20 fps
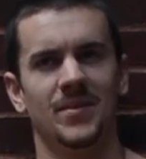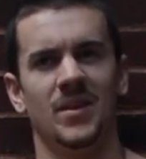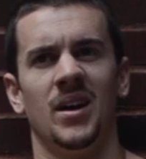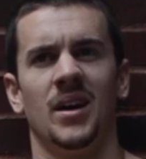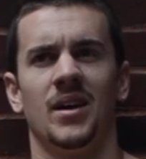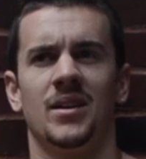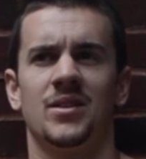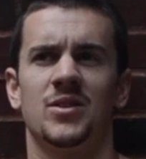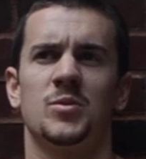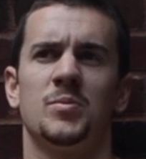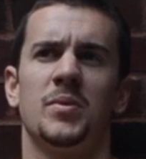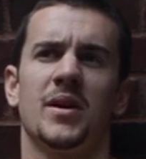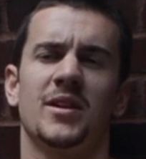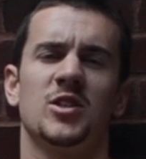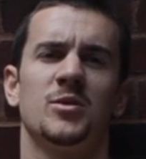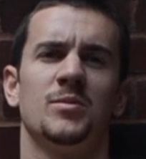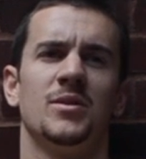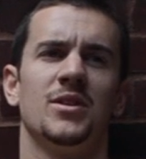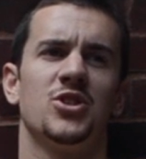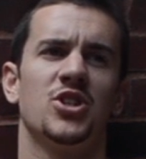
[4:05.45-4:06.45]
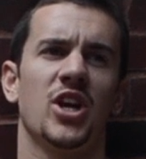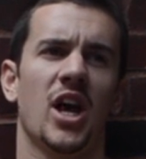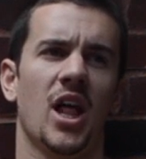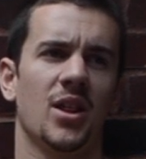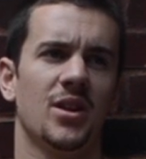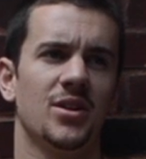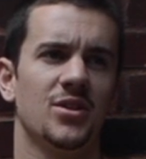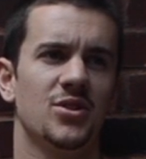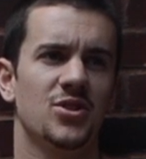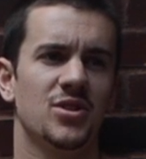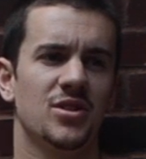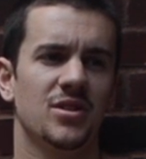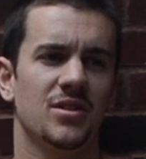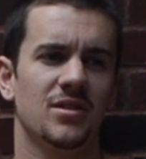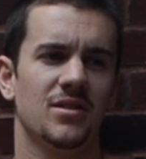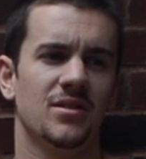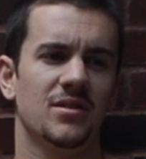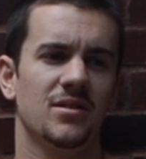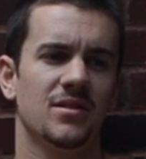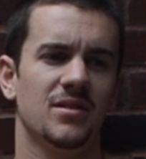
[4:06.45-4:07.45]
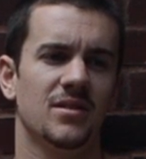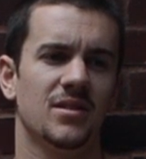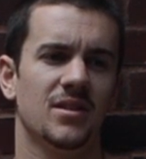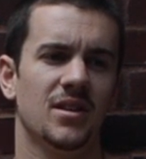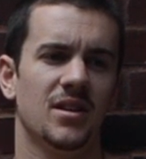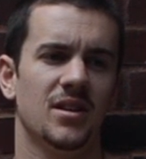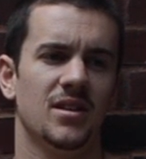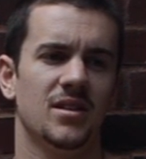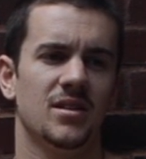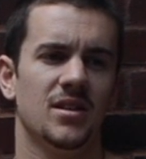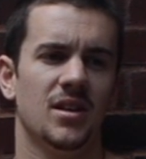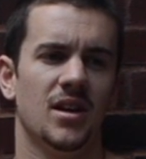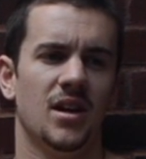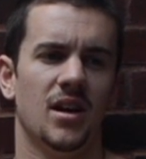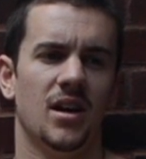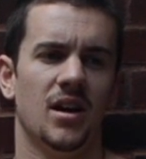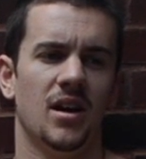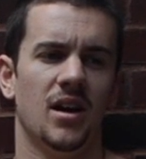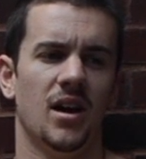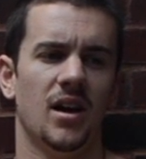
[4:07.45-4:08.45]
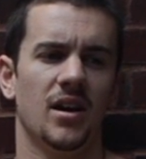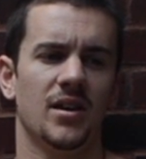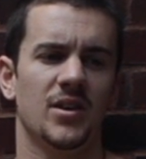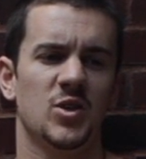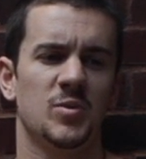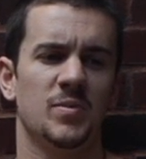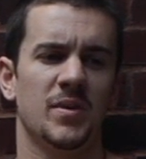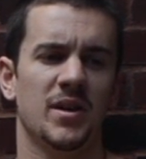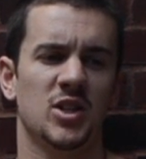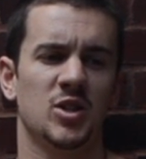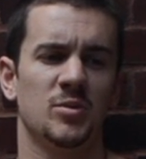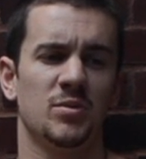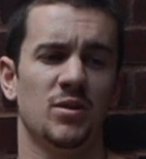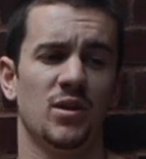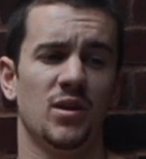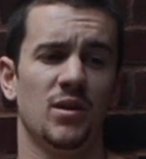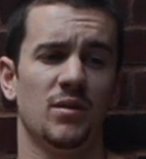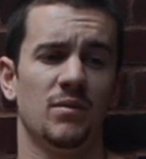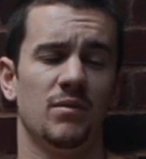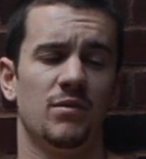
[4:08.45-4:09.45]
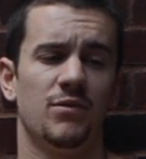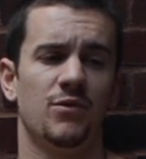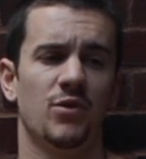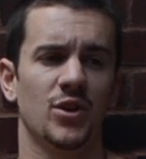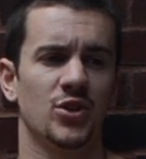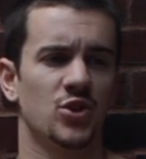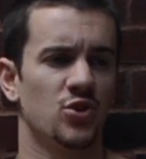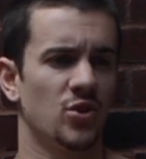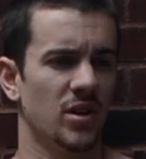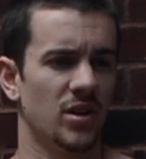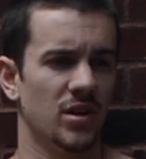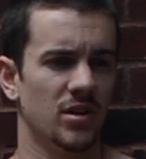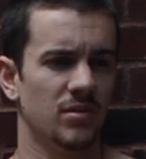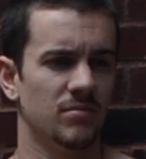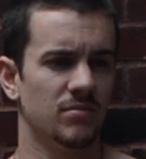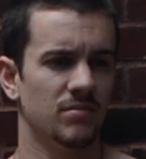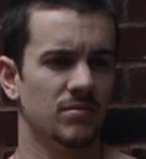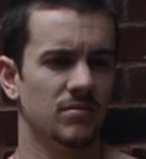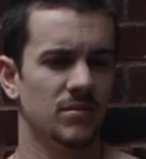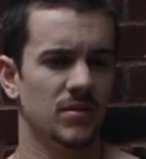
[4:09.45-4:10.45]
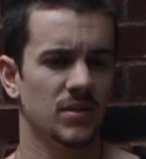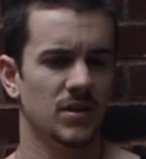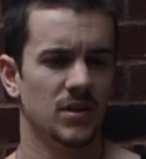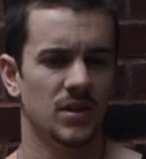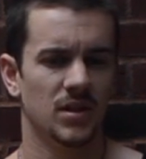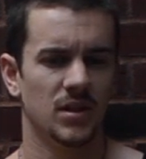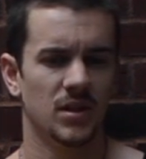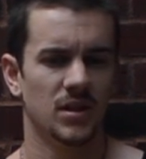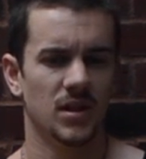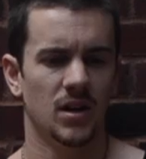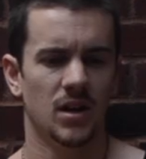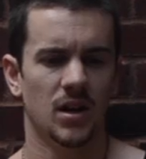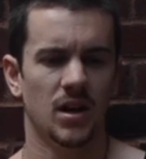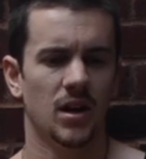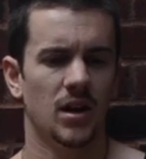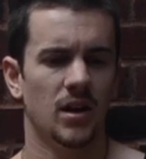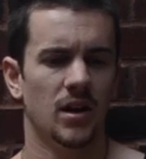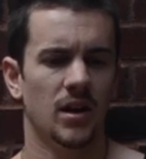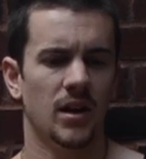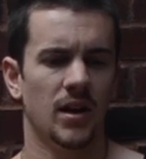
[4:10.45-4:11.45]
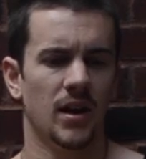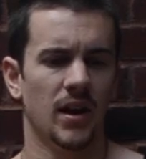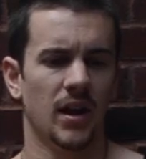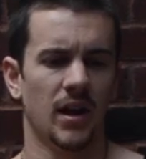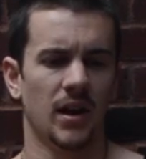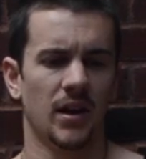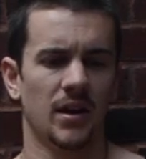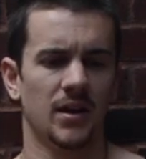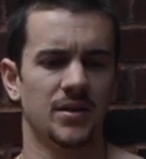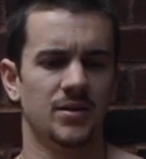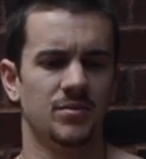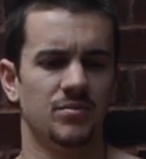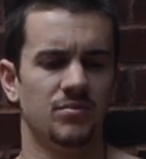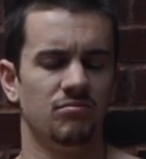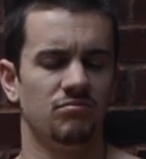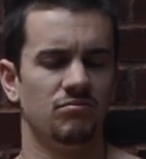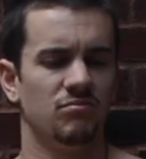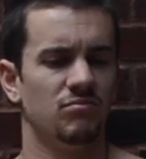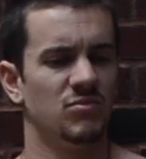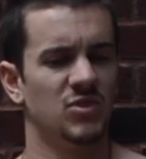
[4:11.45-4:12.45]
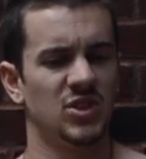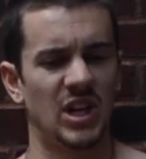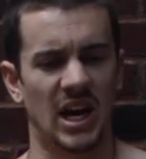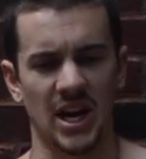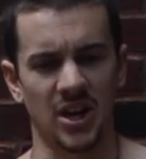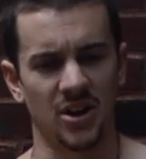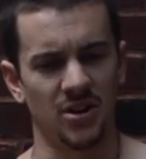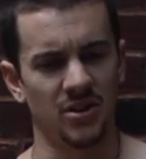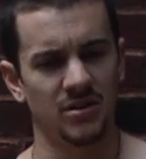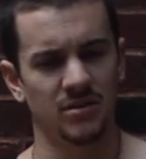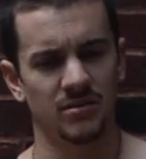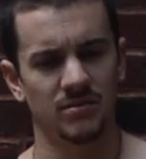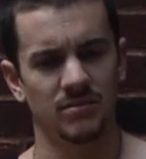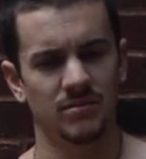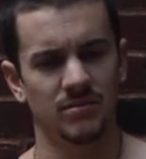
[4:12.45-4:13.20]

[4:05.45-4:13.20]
I expect to be challenged. I expect to be frustrated and tired.